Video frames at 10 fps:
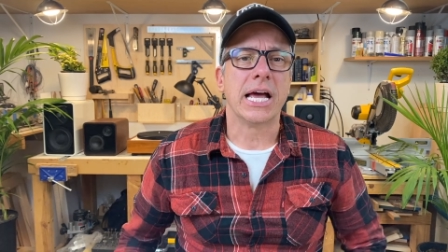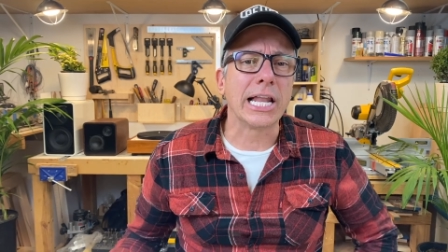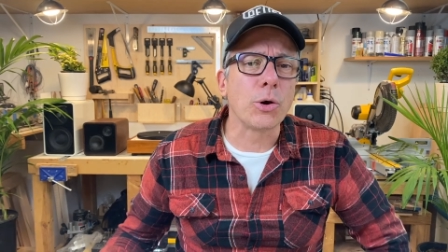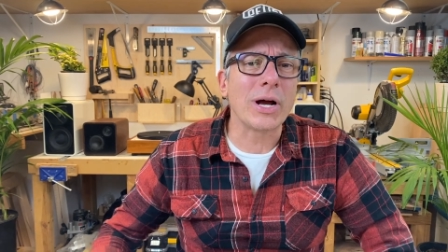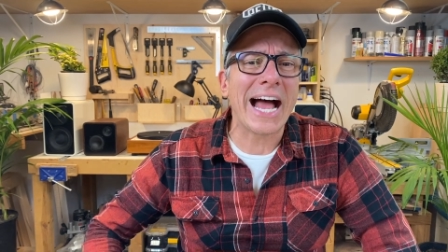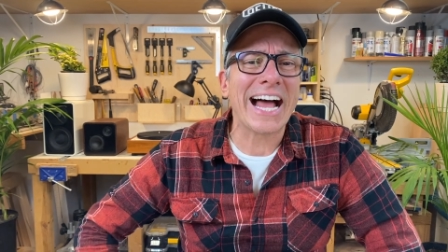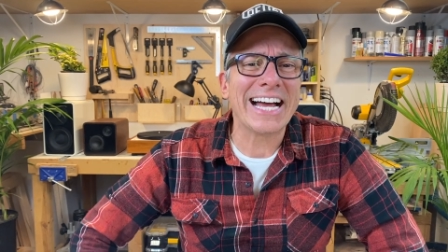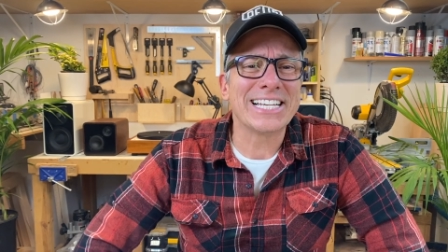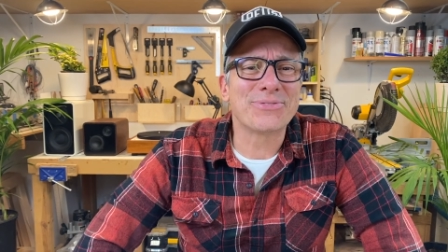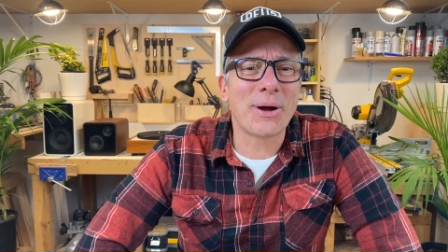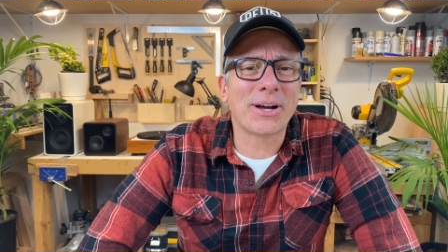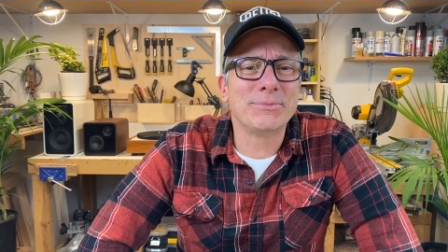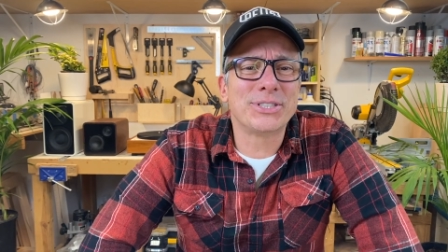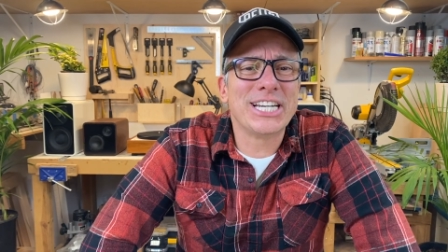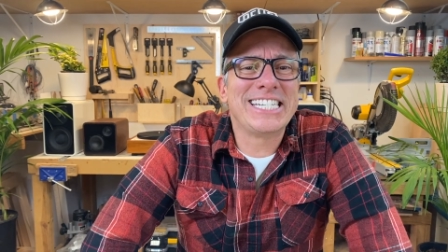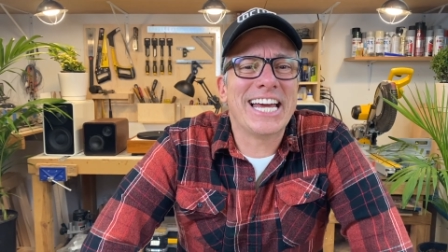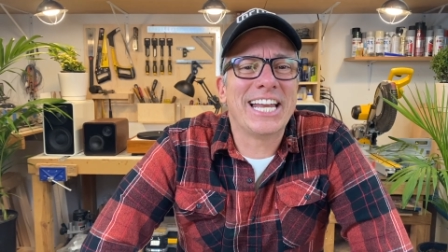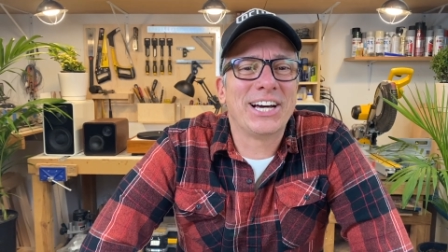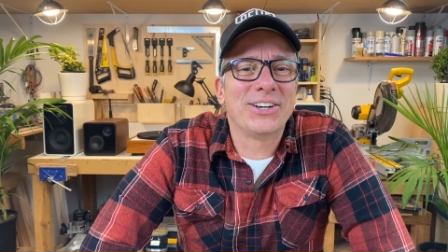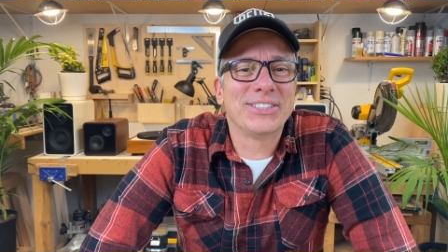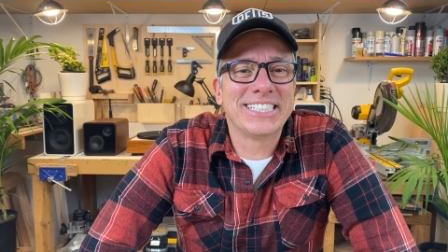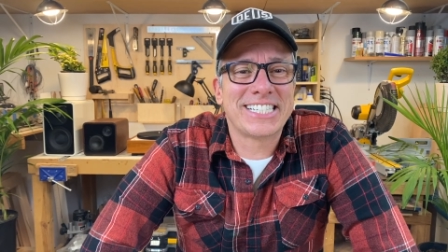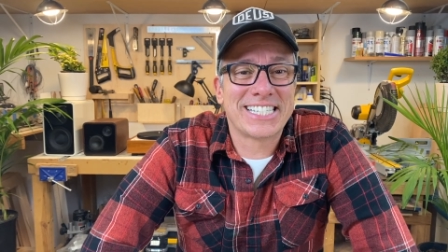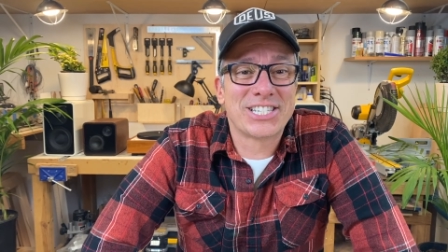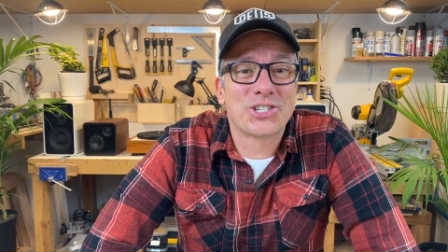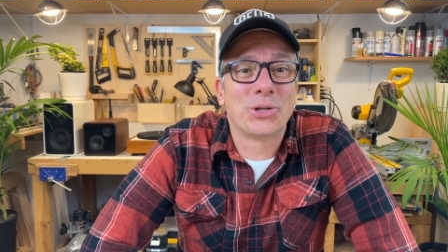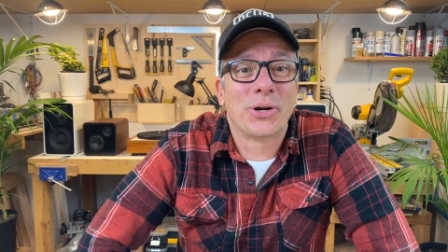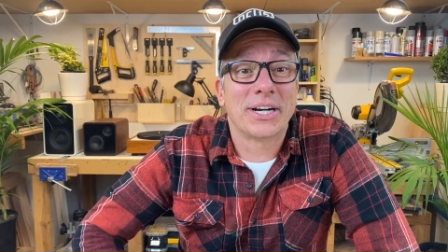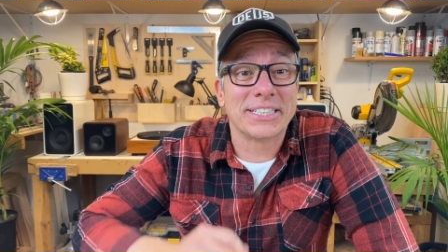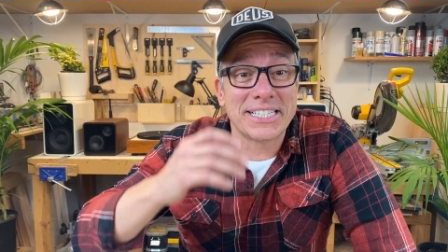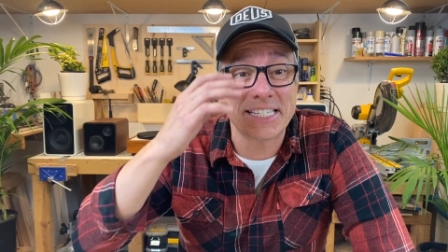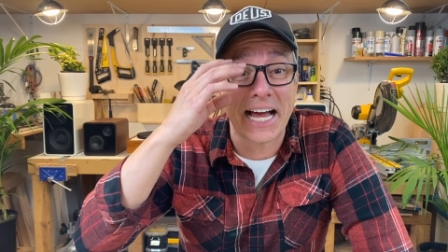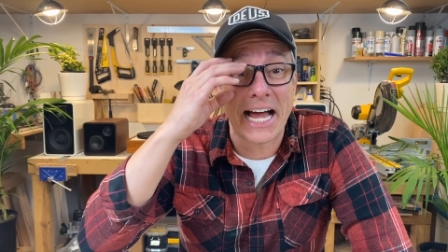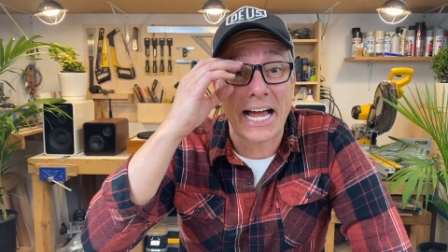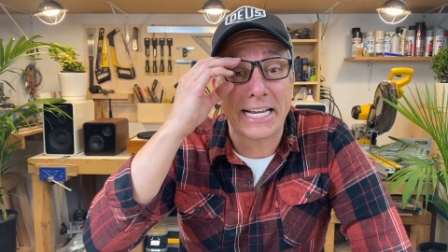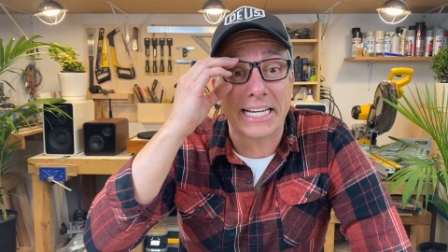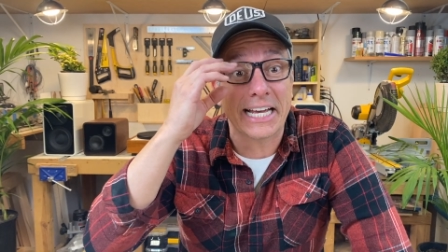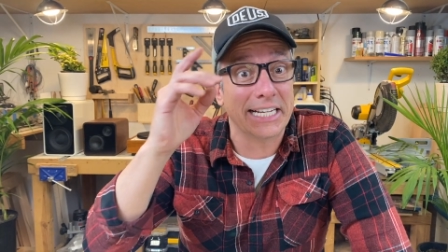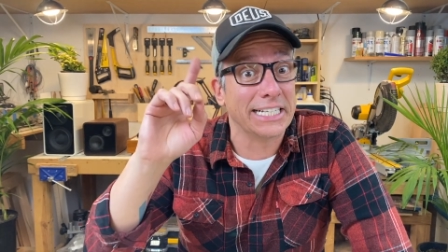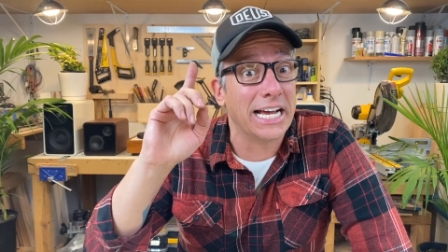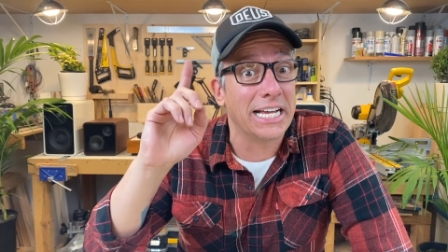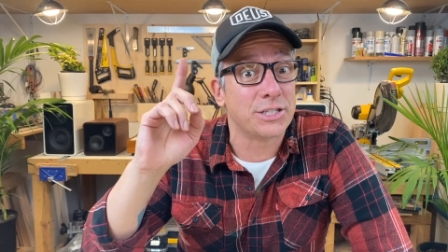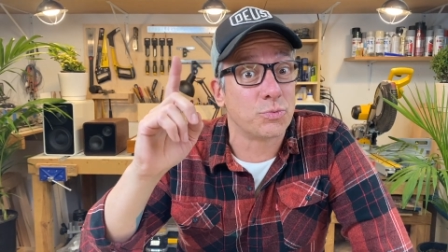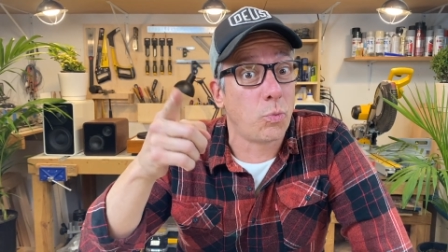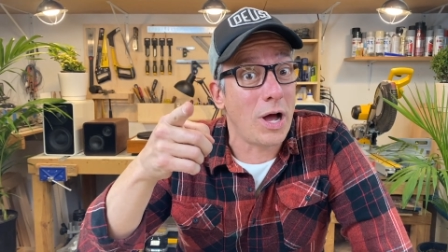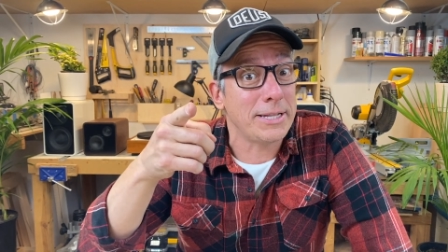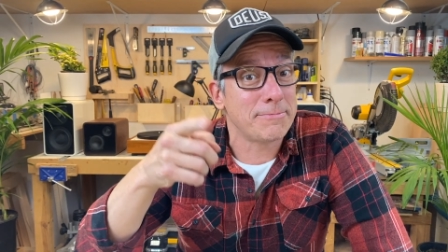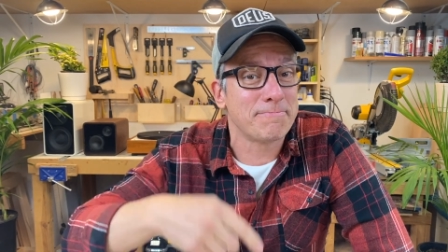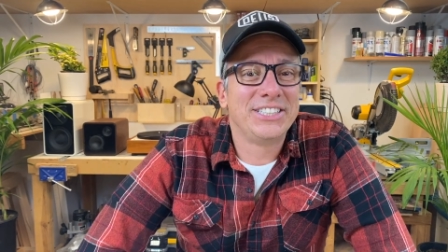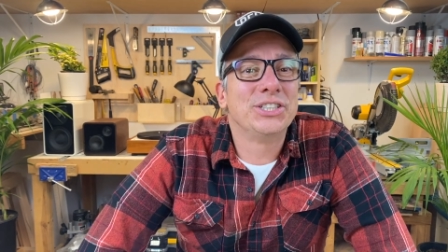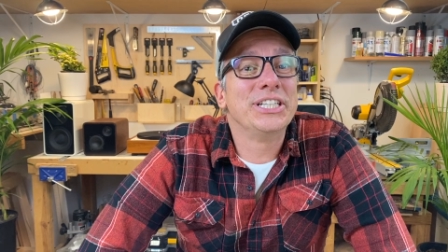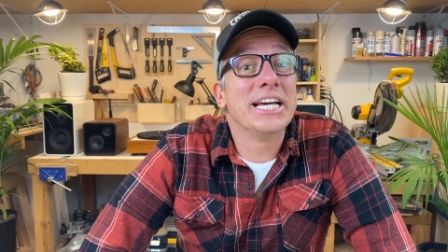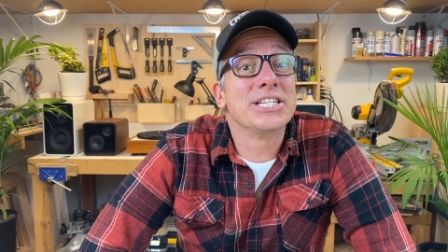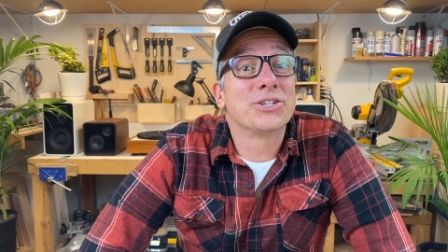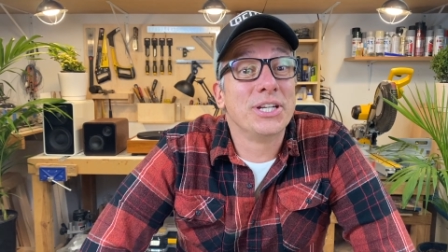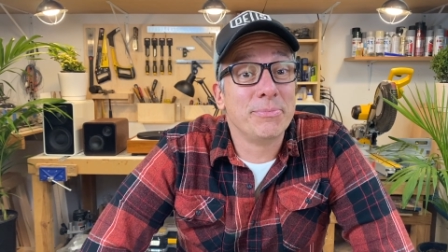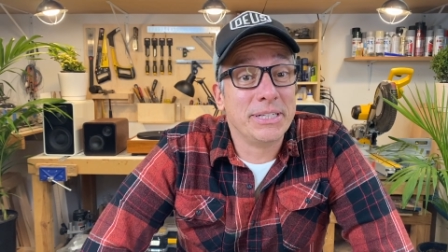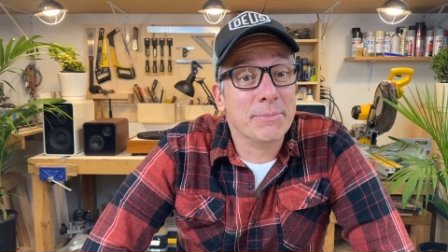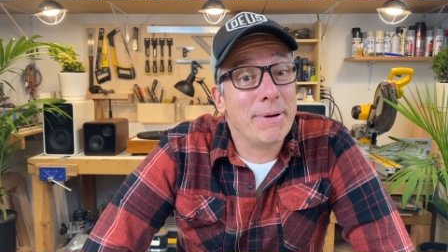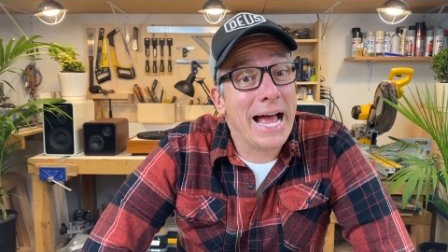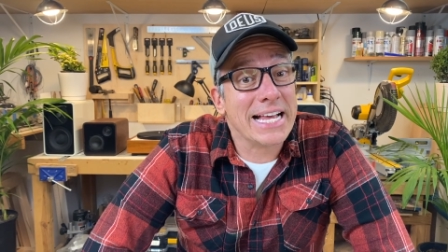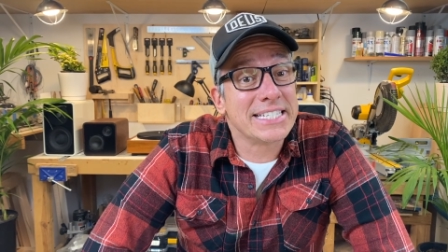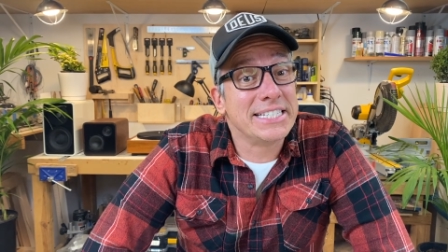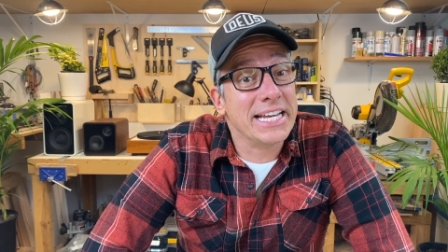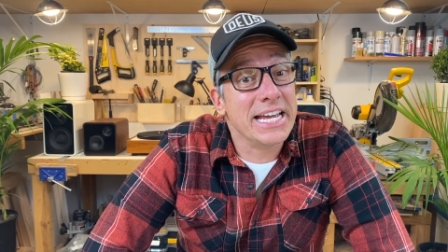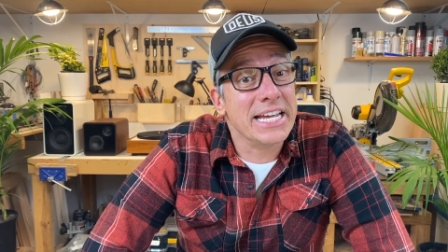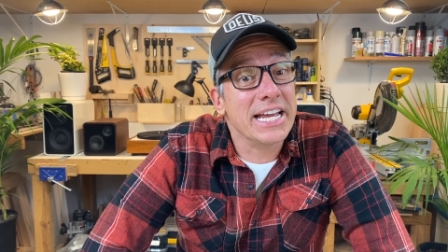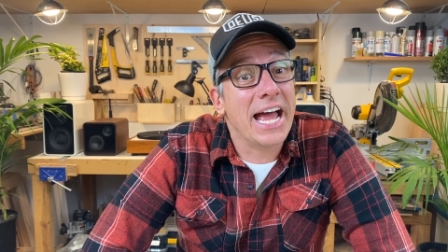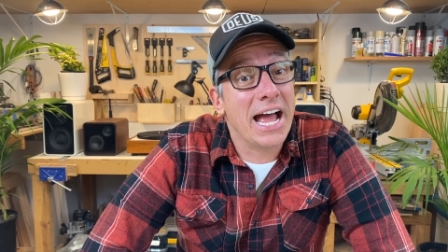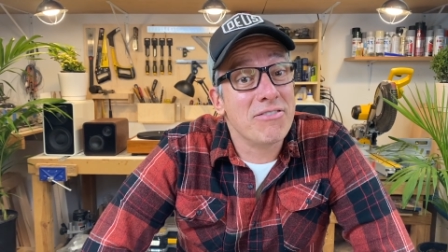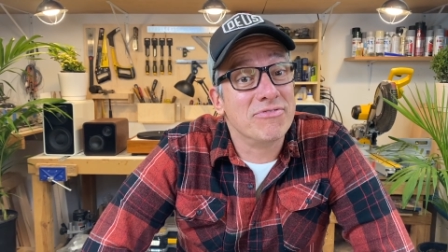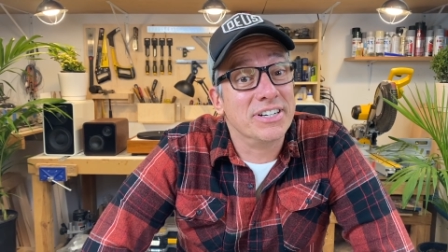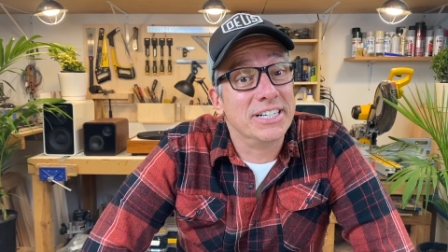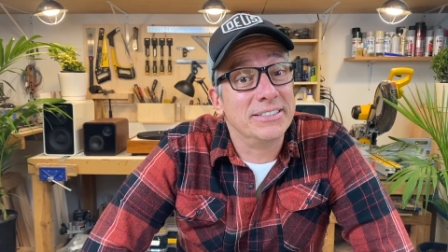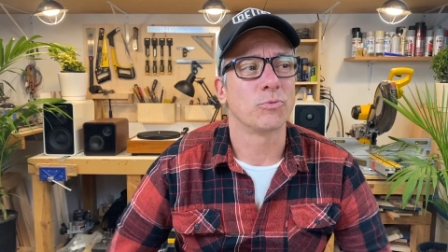Hello guys, welcome to the channel. This is Sonnora Design and guess what? Today is gonna be the best day ever.